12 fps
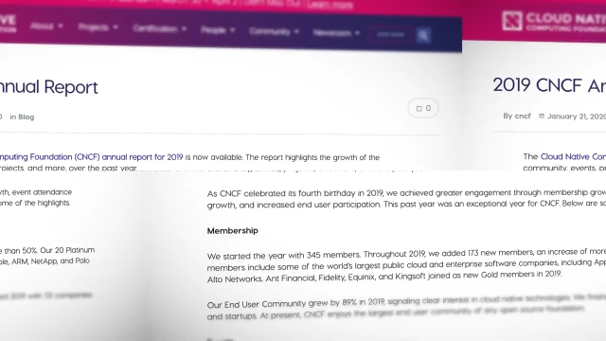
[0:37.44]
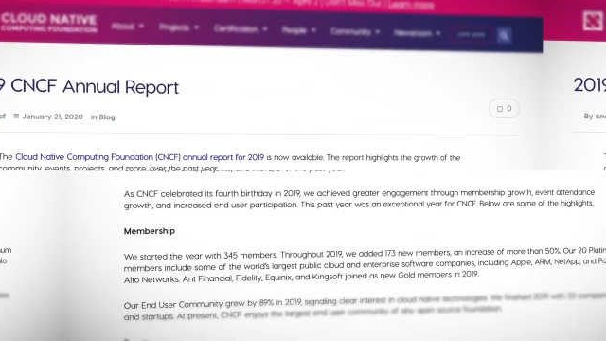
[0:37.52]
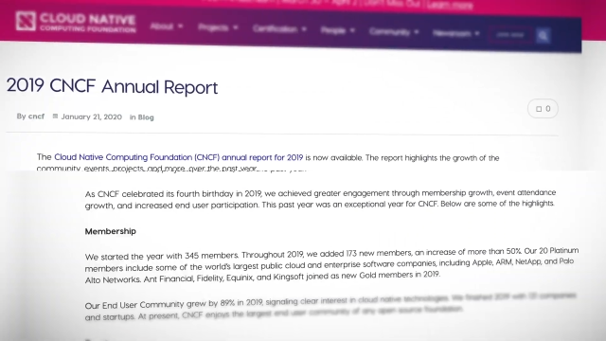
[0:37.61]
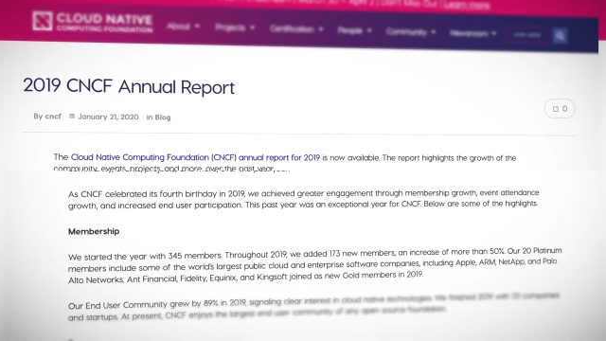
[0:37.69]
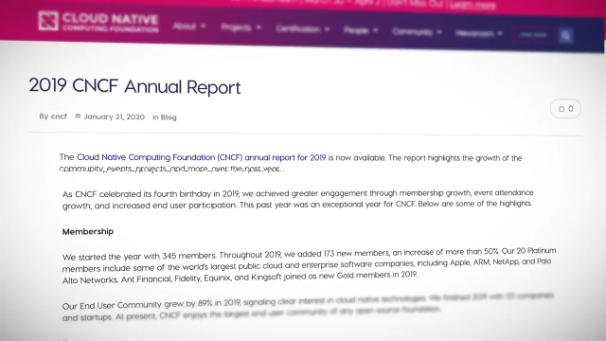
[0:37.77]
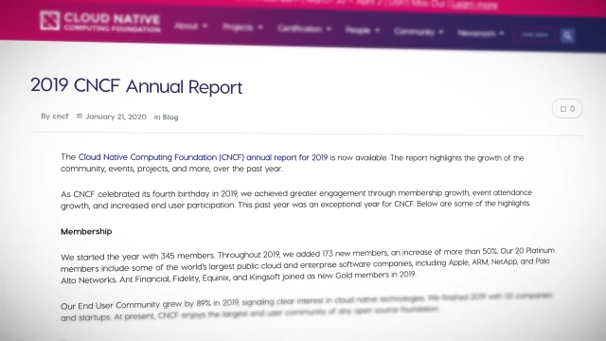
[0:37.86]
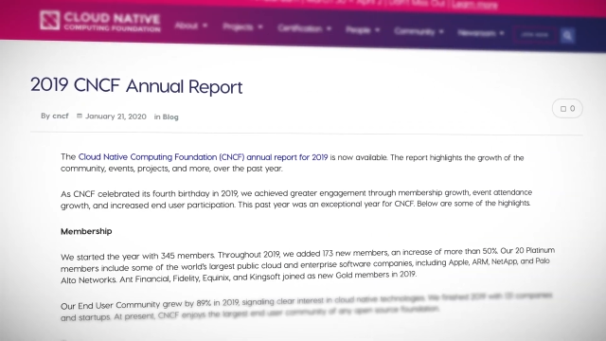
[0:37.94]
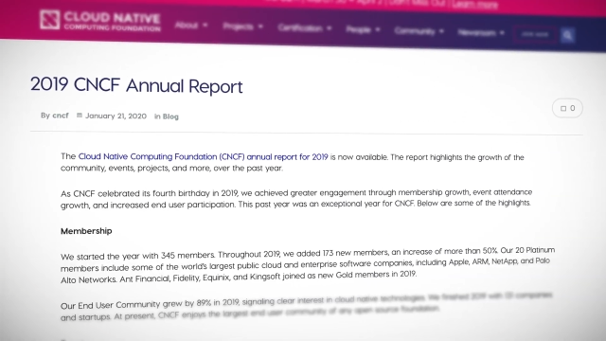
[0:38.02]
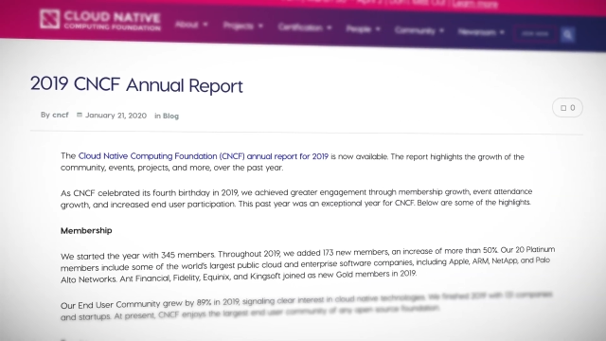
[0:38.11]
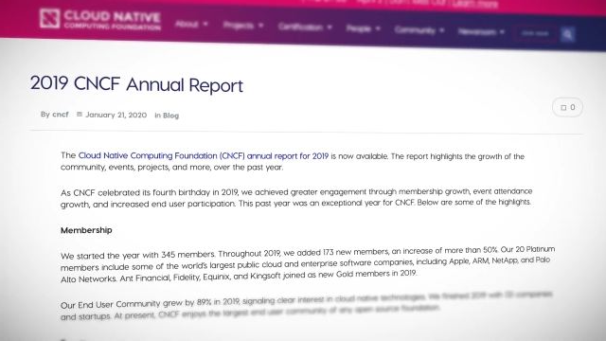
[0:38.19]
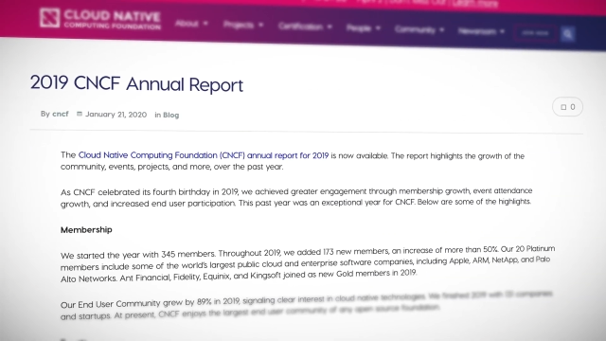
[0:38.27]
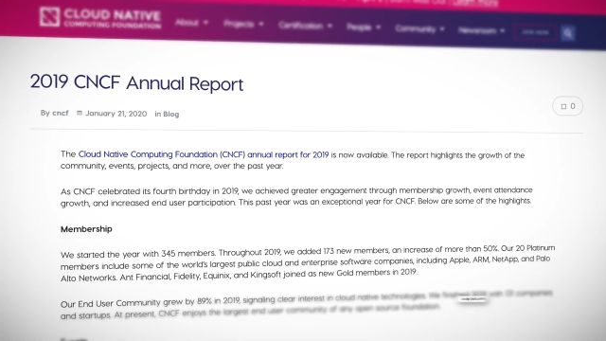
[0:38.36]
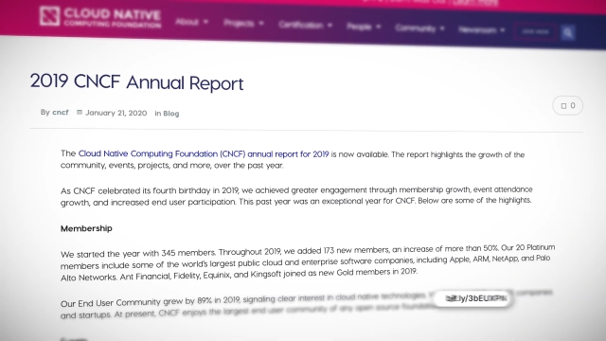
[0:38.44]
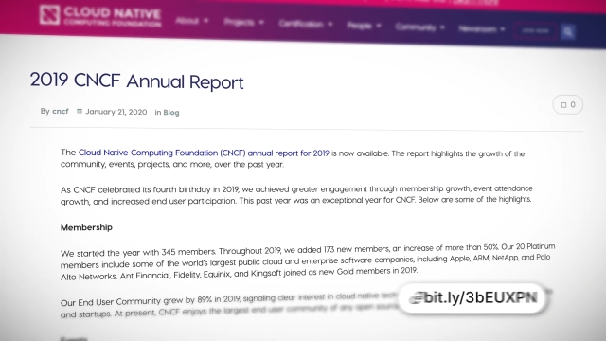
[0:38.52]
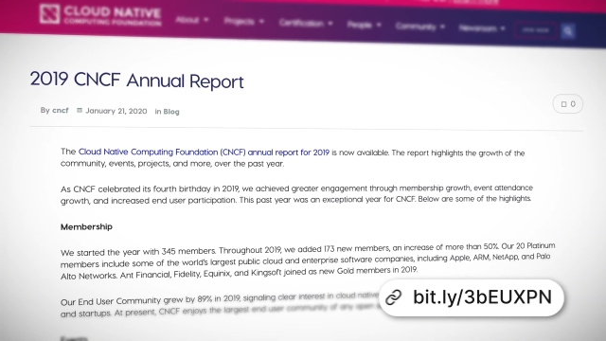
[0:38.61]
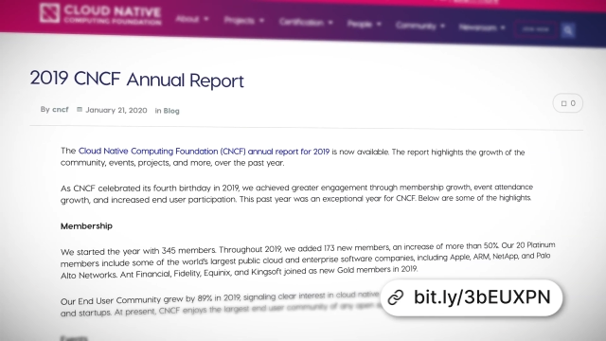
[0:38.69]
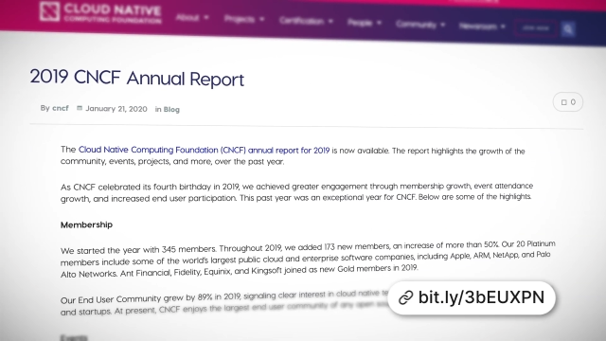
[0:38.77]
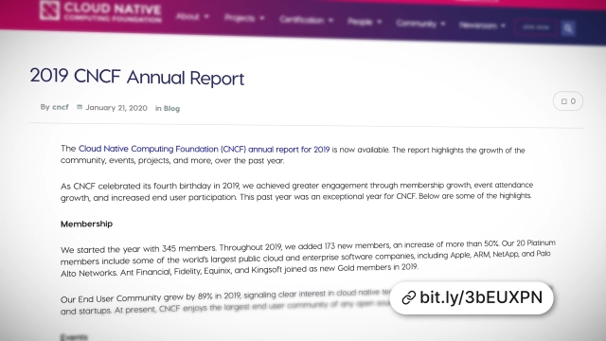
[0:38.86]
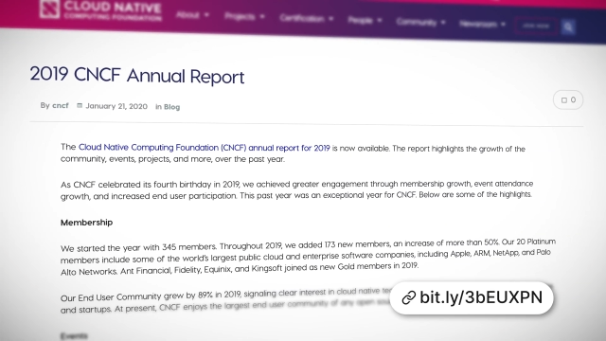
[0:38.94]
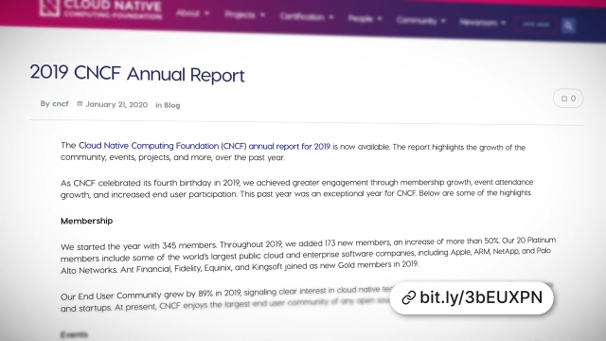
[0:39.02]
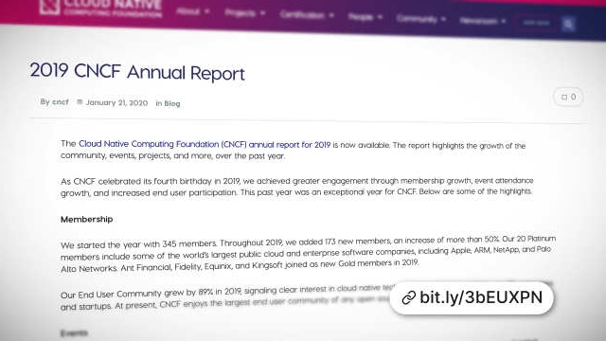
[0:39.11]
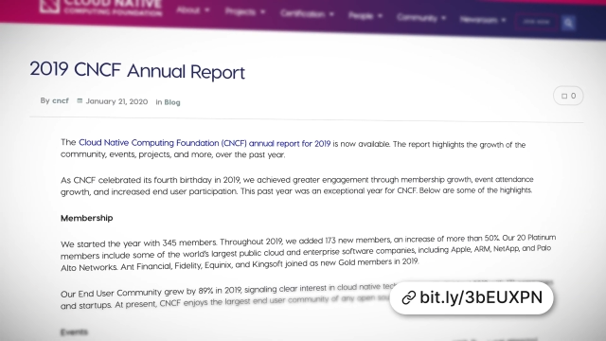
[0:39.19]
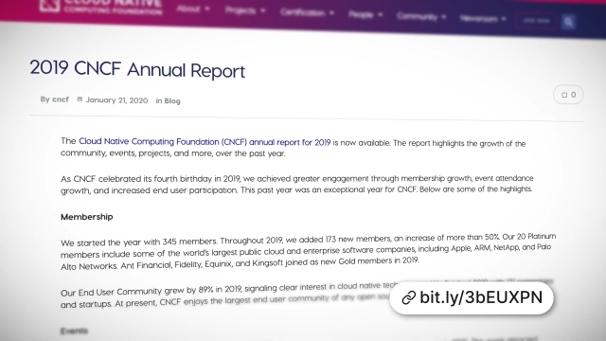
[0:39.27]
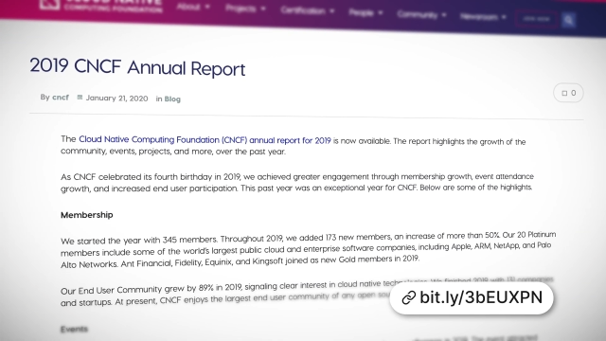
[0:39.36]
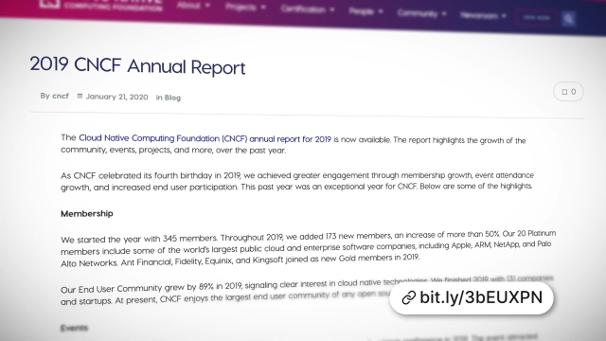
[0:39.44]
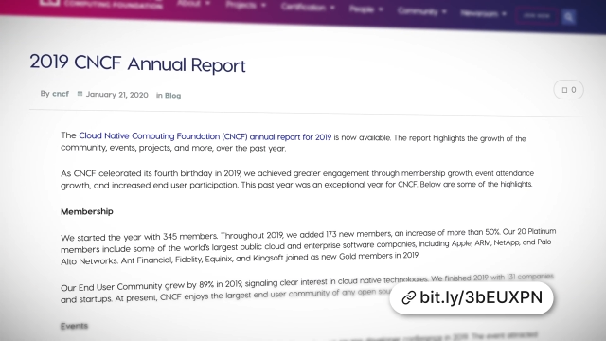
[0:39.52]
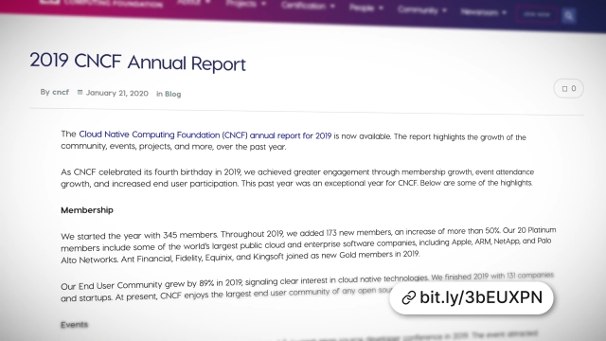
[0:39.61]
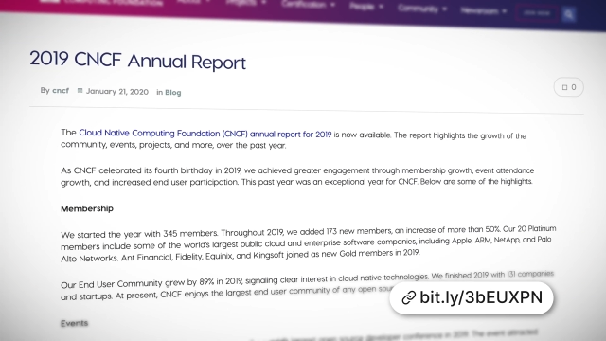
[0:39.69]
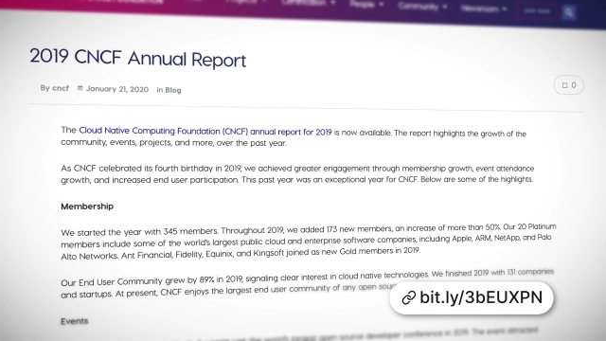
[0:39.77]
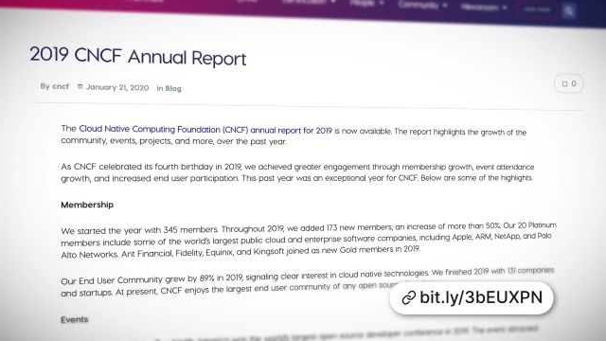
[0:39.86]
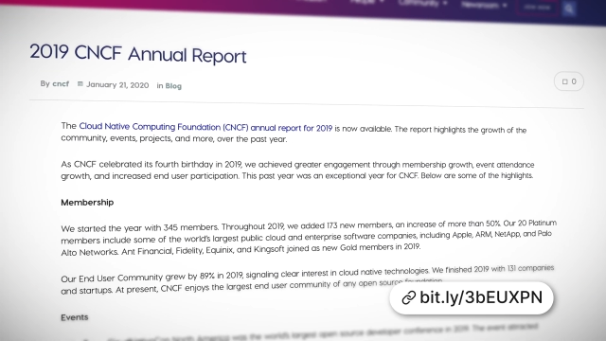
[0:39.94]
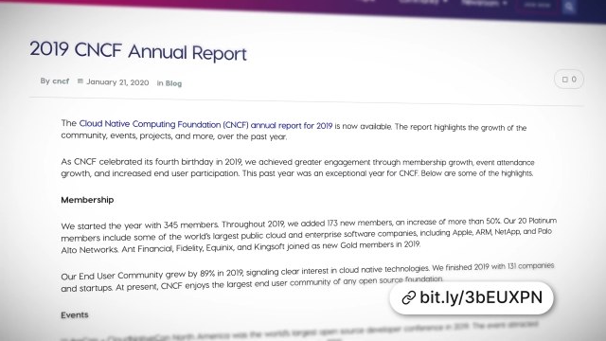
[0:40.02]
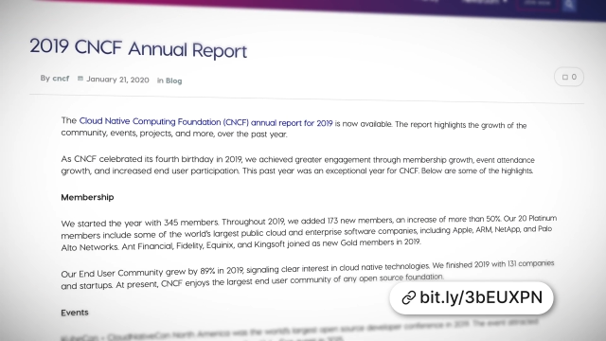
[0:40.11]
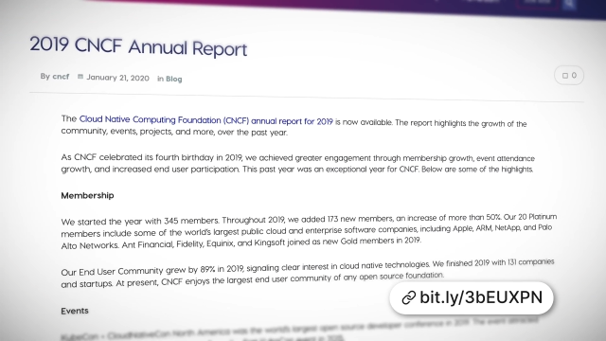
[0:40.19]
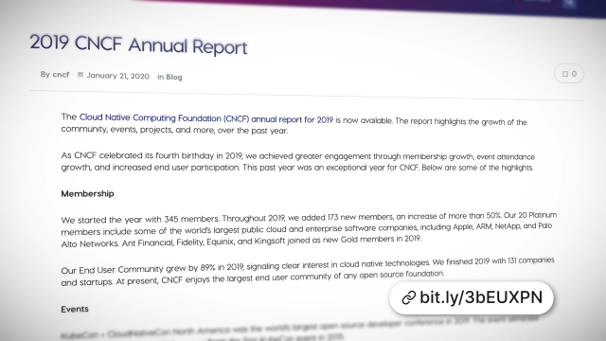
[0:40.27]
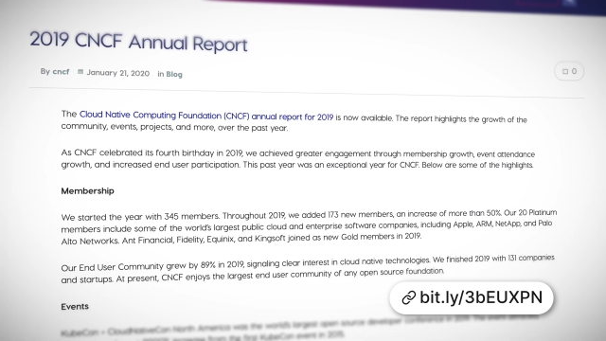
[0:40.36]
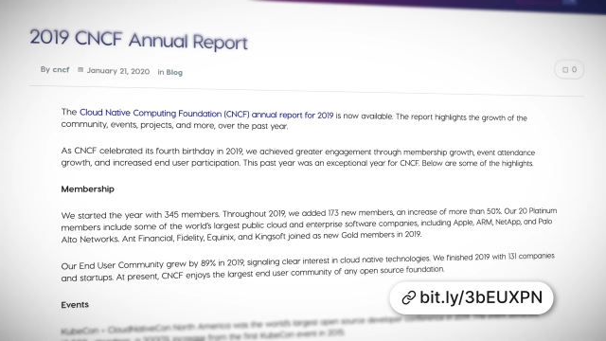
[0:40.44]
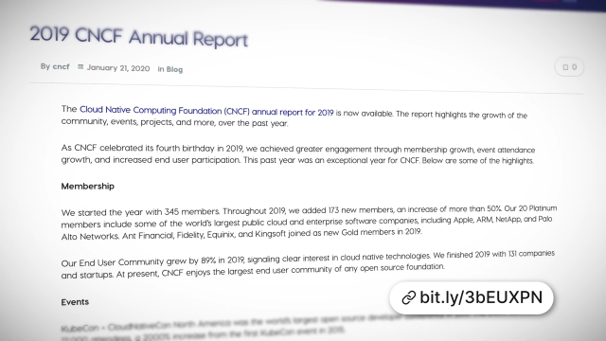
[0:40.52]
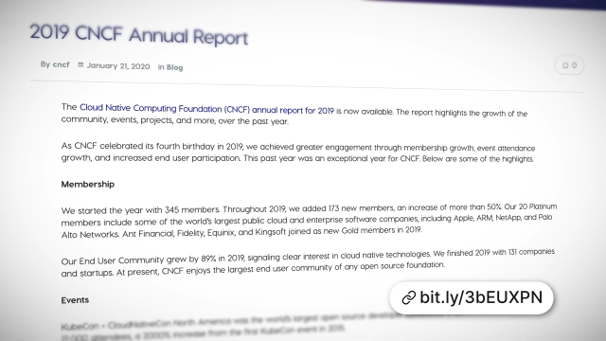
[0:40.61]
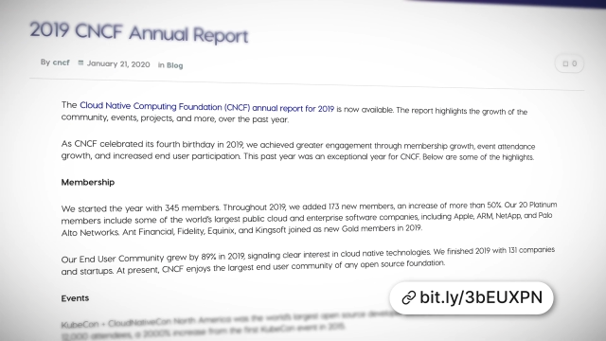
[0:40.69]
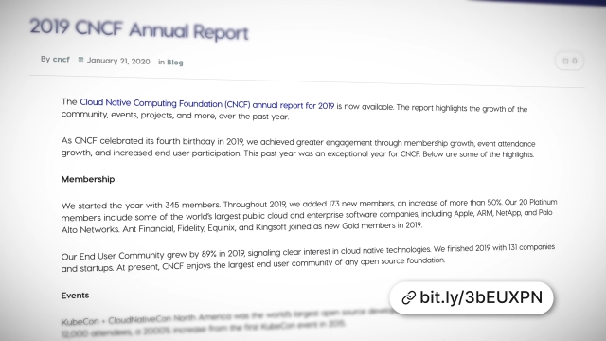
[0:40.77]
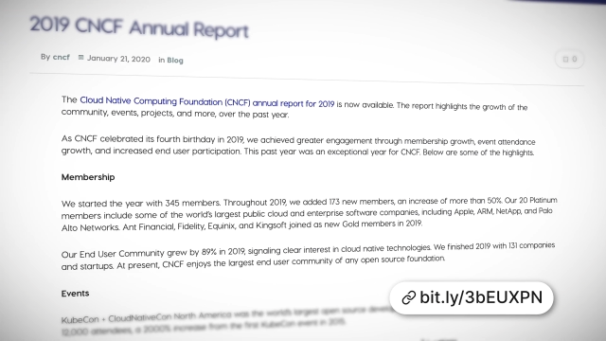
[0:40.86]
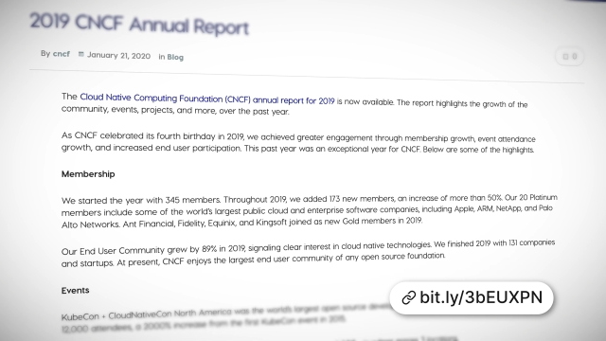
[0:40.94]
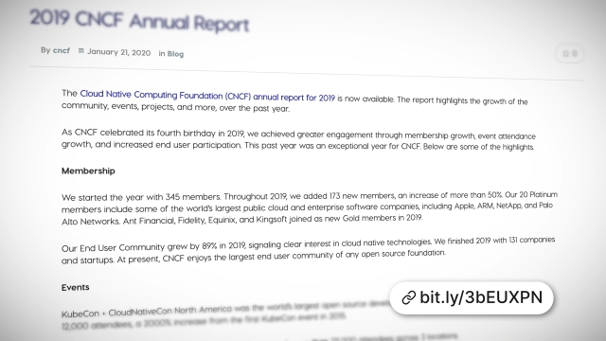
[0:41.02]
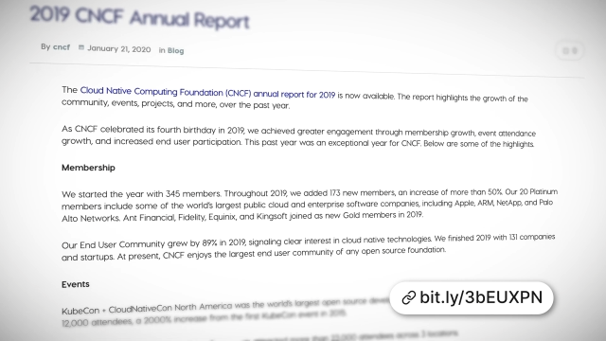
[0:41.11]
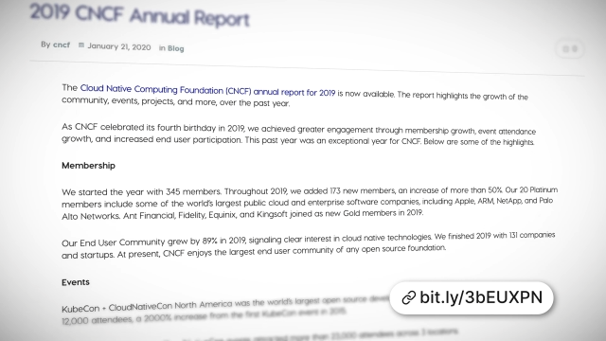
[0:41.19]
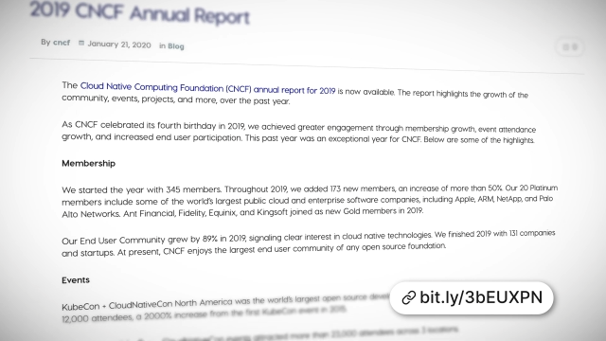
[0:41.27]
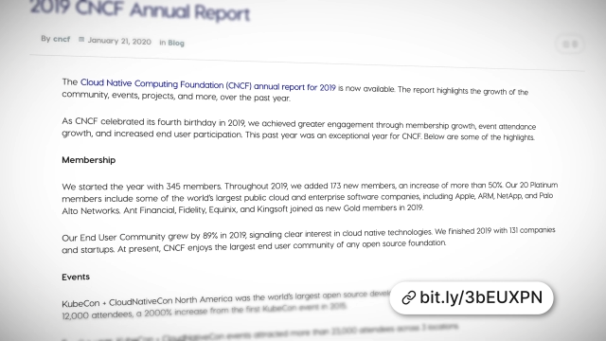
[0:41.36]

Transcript: No face is visible, so there are no lips to read.